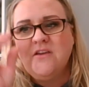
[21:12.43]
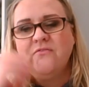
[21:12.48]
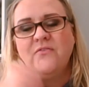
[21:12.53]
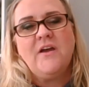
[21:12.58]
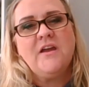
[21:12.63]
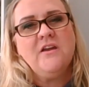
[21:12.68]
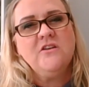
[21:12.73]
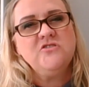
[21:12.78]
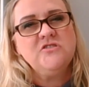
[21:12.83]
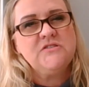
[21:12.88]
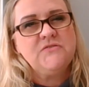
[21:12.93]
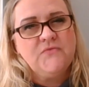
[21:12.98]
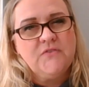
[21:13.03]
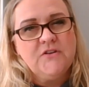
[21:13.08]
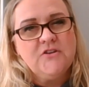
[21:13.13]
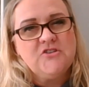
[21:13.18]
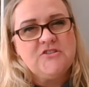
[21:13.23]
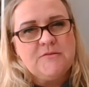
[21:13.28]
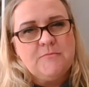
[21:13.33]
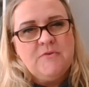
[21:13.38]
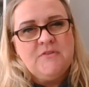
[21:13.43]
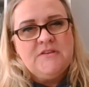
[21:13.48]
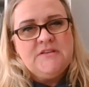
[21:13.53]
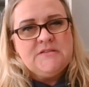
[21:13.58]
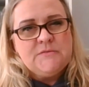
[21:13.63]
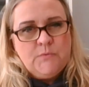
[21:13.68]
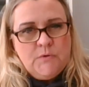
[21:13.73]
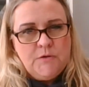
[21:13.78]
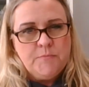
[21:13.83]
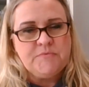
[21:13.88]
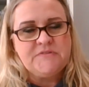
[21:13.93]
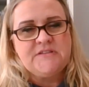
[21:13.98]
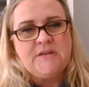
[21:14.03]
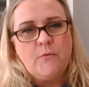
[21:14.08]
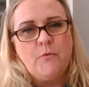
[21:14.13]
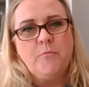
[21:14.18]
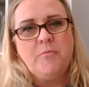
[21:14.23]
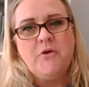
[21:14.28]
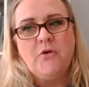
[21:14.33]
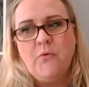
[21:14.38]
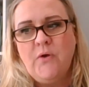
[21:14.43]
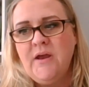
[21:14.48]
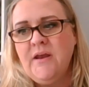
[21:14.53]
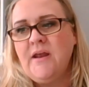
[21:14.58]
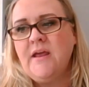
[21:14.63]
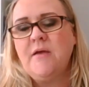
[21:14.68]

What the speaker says: if I could just finish some of these whips, that would be great.